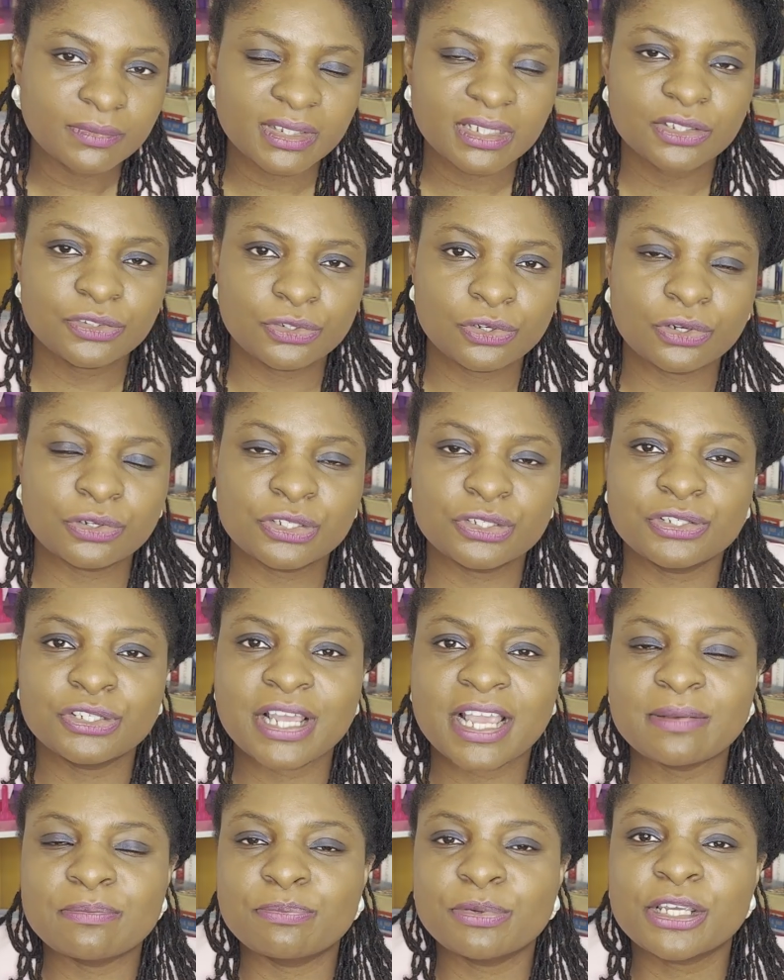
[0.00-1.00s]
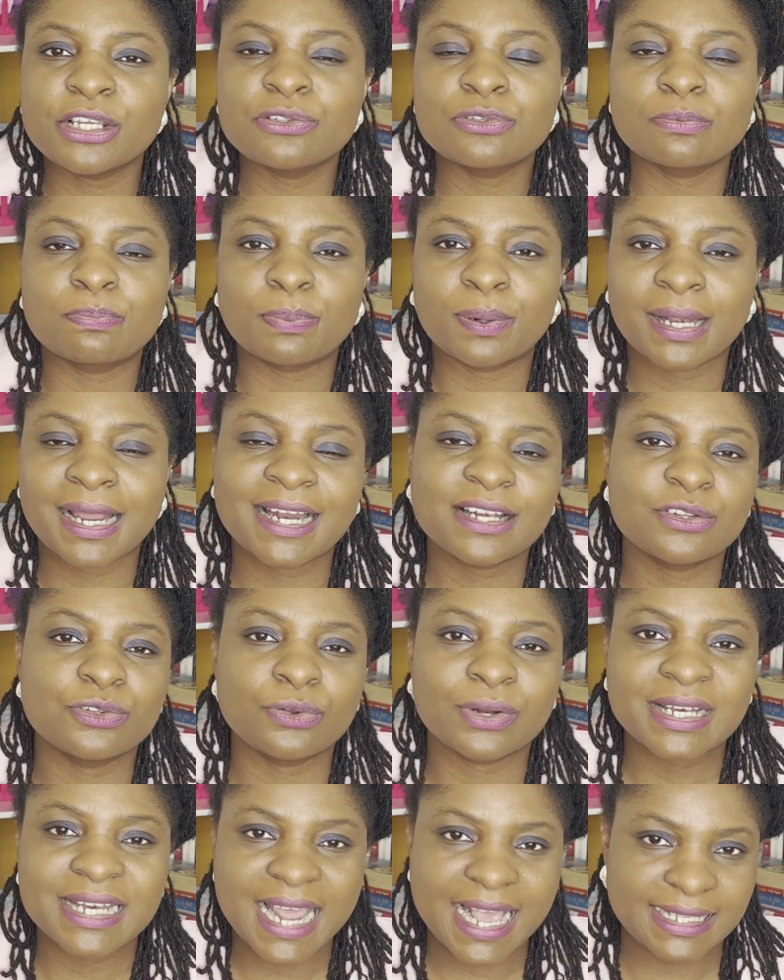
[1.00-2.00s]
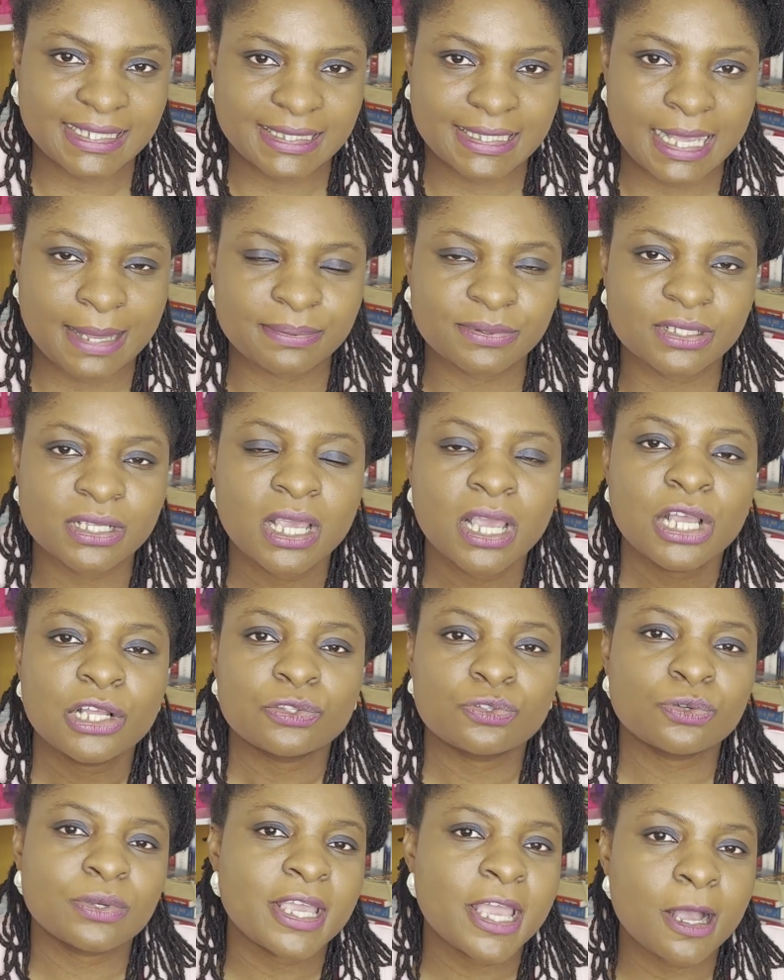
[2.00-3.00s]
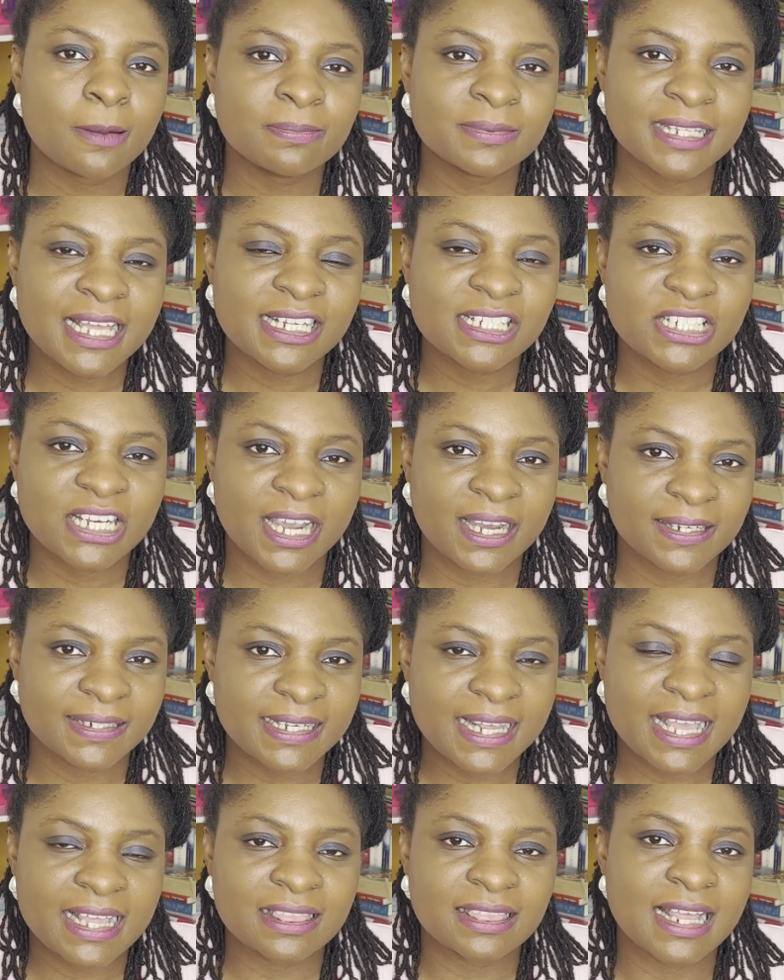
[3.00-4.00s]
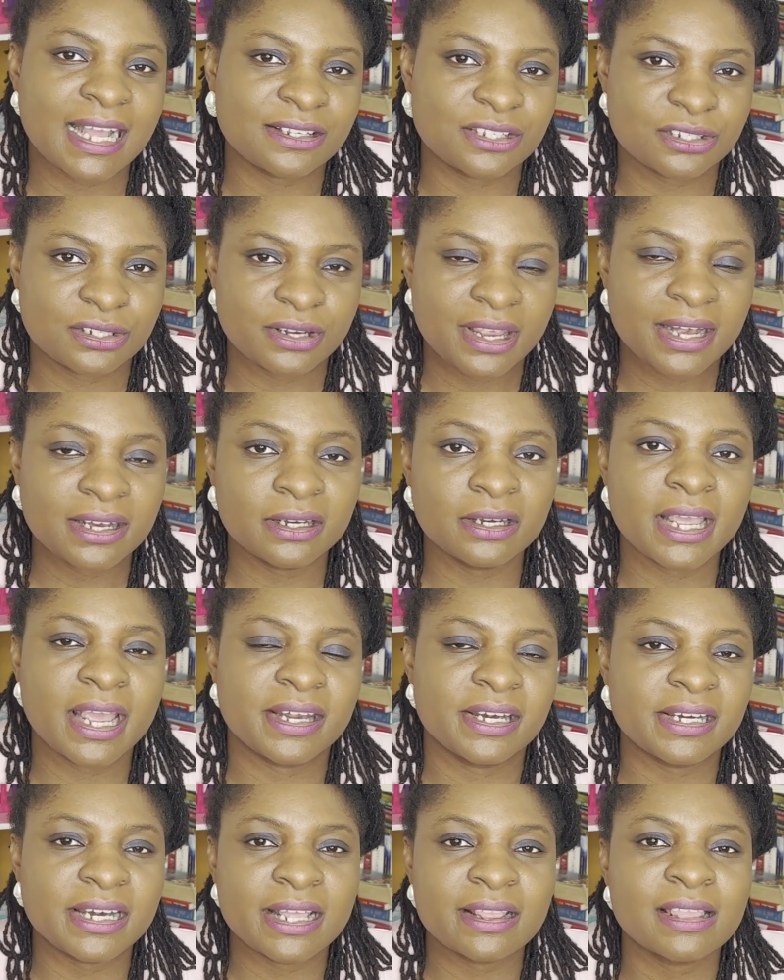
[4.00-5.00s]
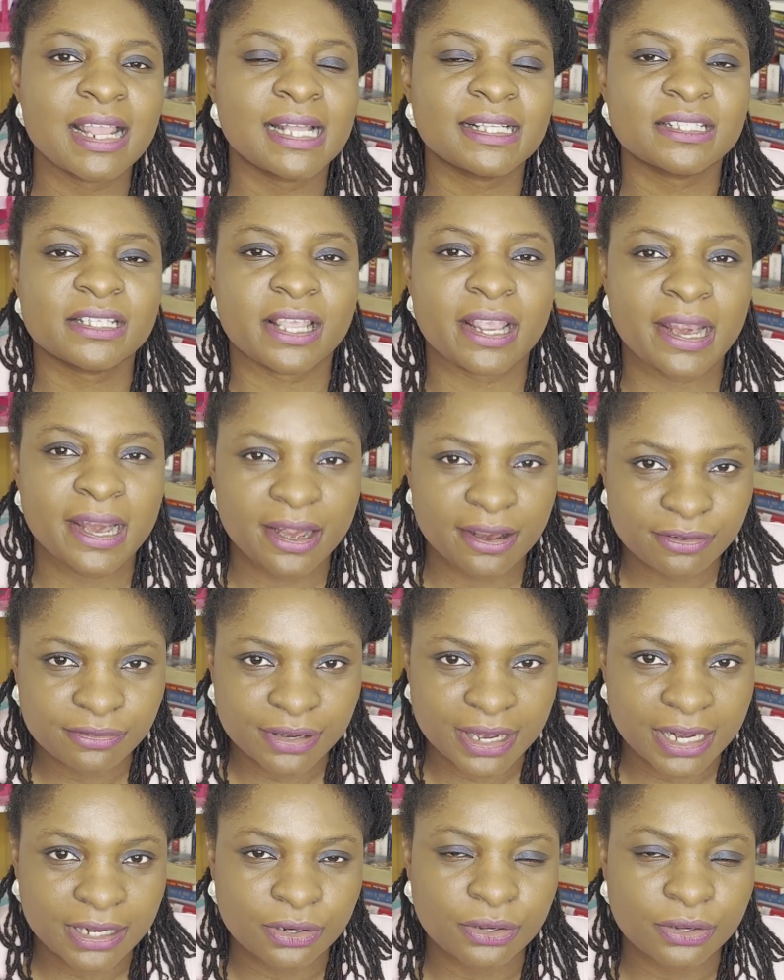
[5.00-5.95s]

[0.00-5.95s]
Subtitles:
you then begin to plan your next steps to help that child in that learning in that area.